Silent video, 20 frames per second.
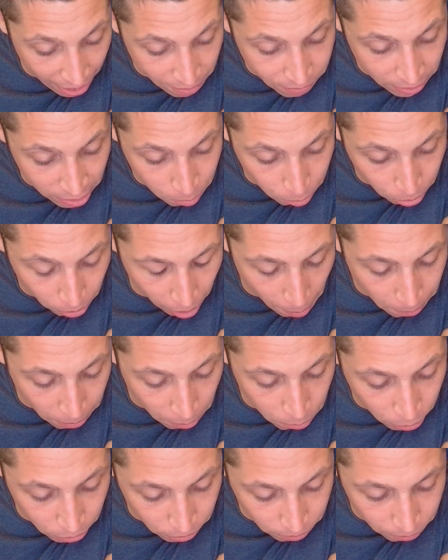have this problem.
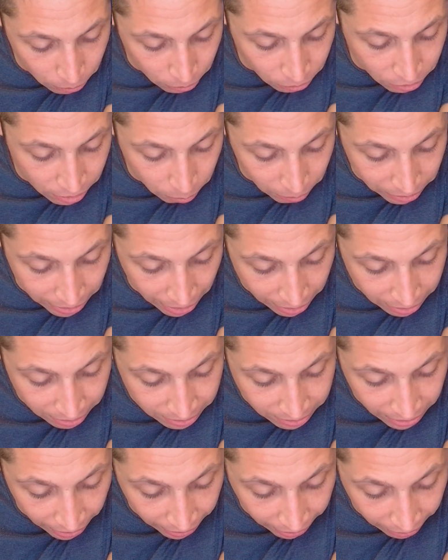We'll deal with that in a
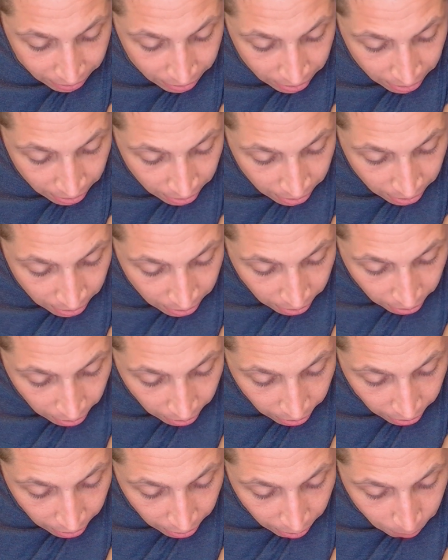second.
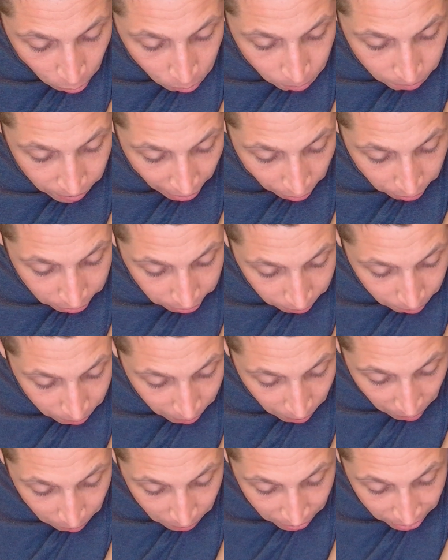Now it'll
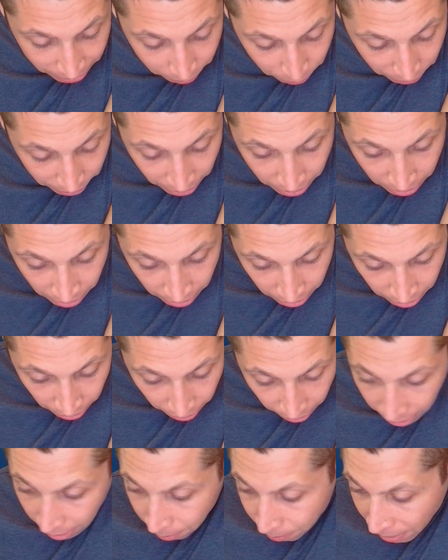make me deal with it.
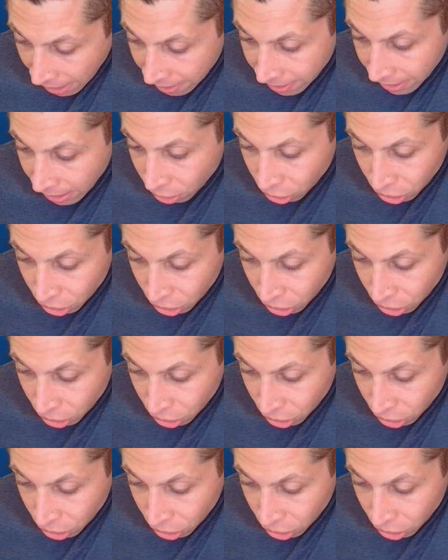And then